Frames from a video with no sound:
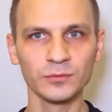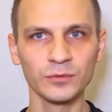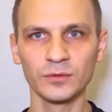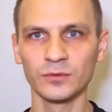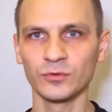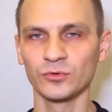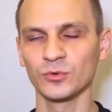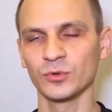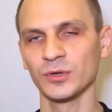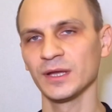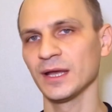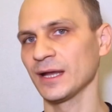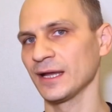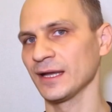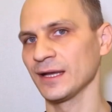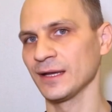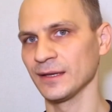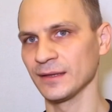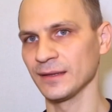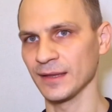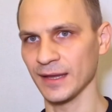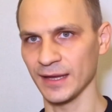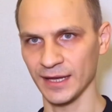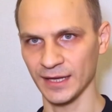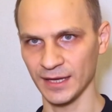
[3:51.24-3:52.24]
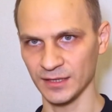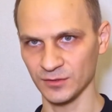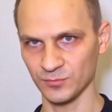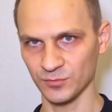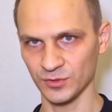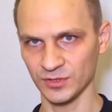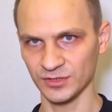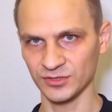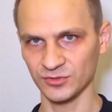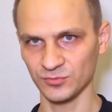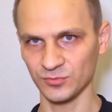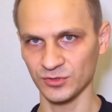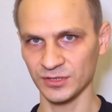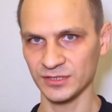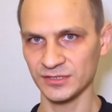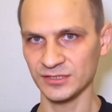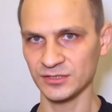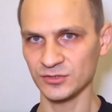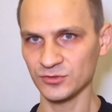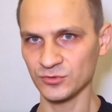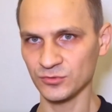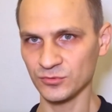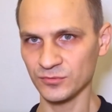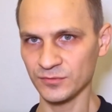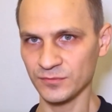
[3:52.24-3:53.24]
Today, I was with
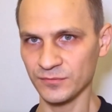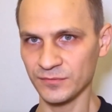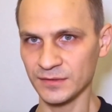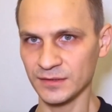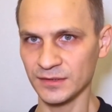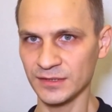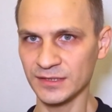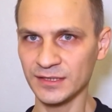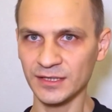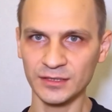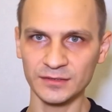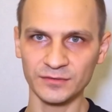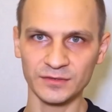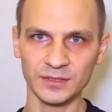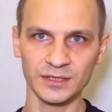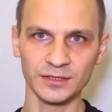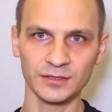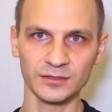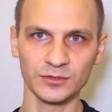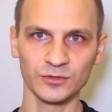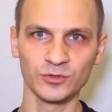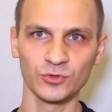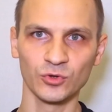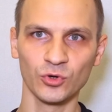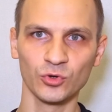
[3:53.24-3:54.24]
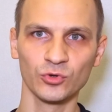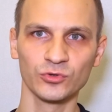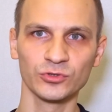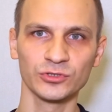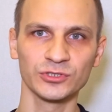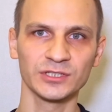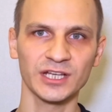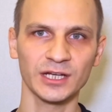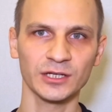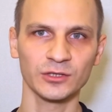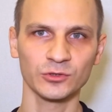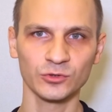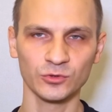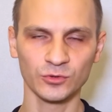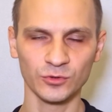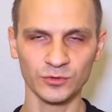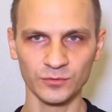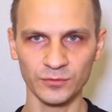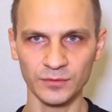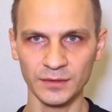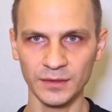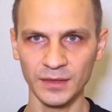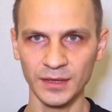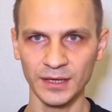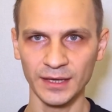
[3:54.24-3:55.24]
you, Yevhen Kolostenko,
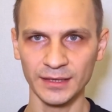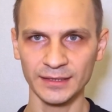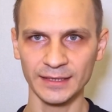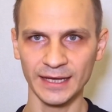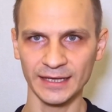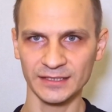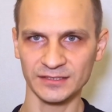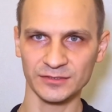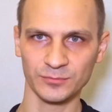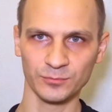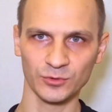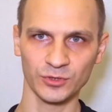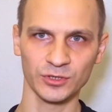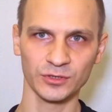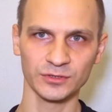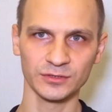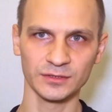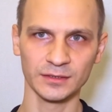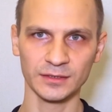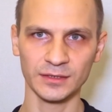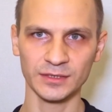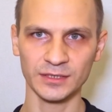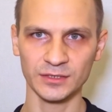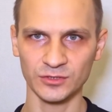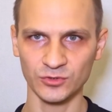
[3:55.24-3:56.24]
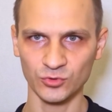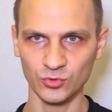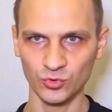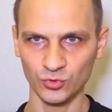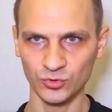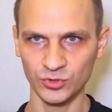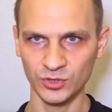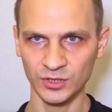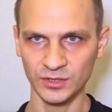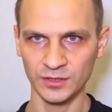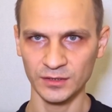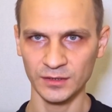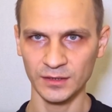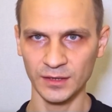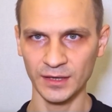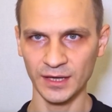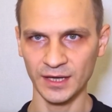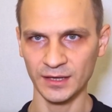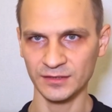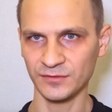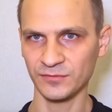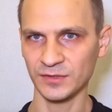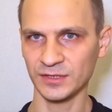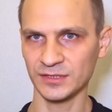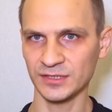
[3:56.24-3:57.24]
an expert in Google
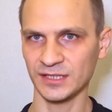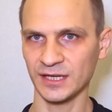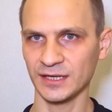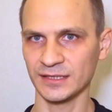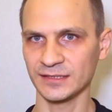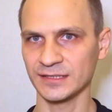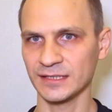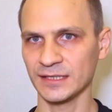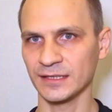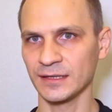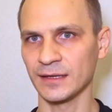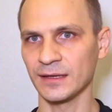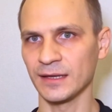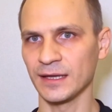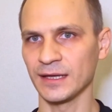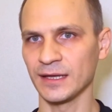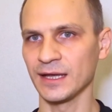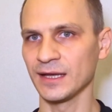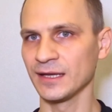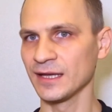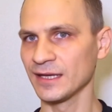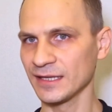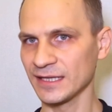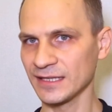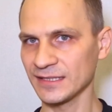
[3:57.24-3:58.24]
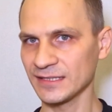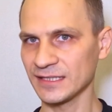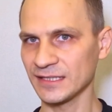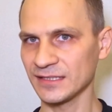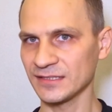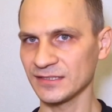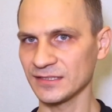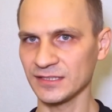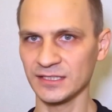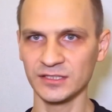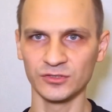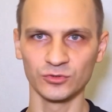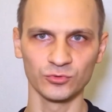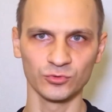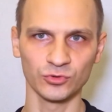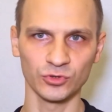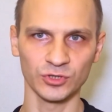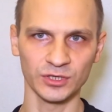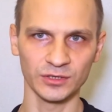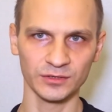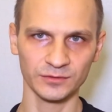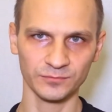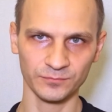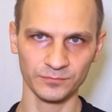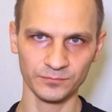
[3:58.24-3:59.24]
advertising and analytics in
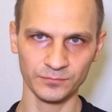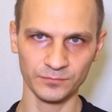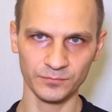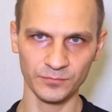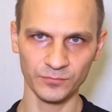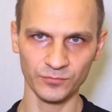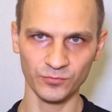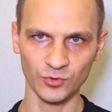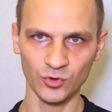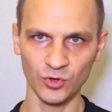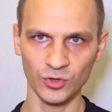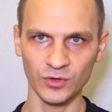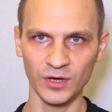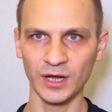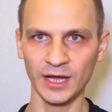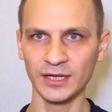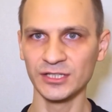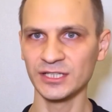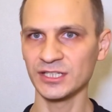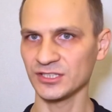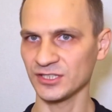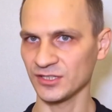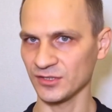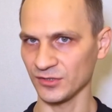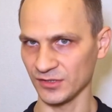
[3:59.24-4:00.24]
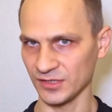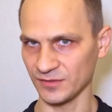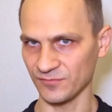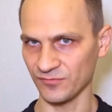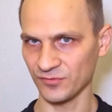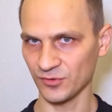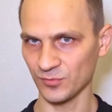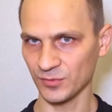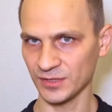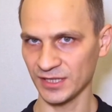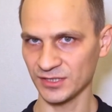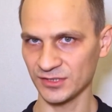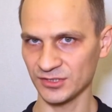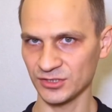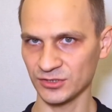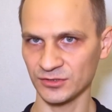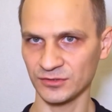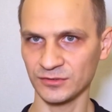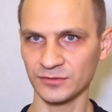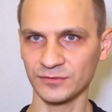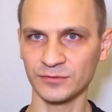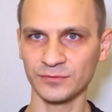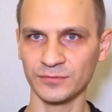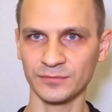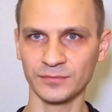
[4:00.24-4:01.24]
Ukraine. For additional
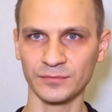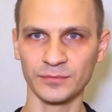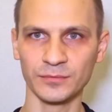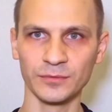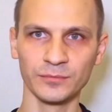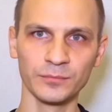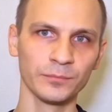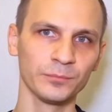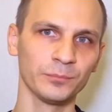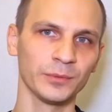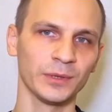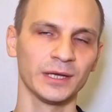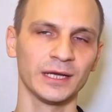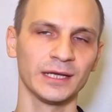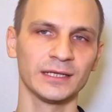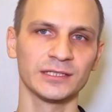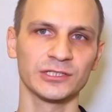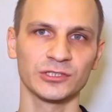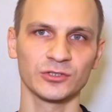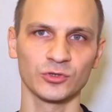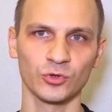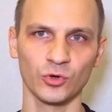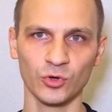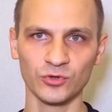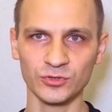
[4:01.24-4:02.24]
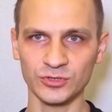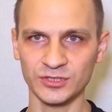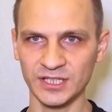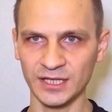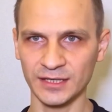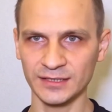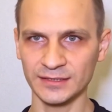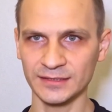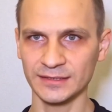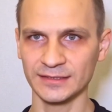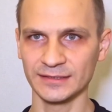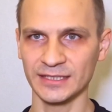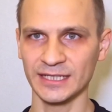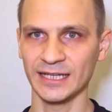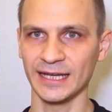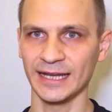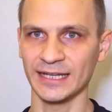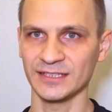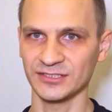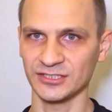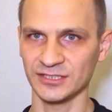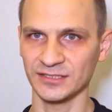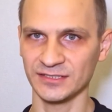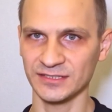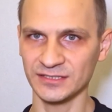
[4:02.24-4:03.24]
information, please contact the
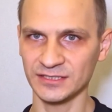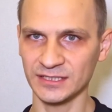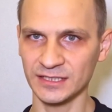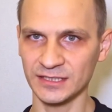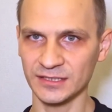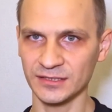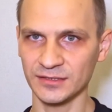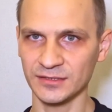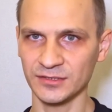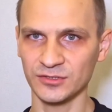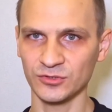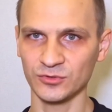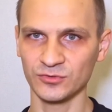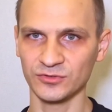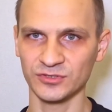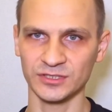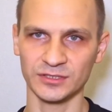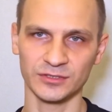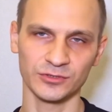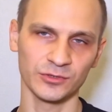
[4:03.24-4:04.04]
agency using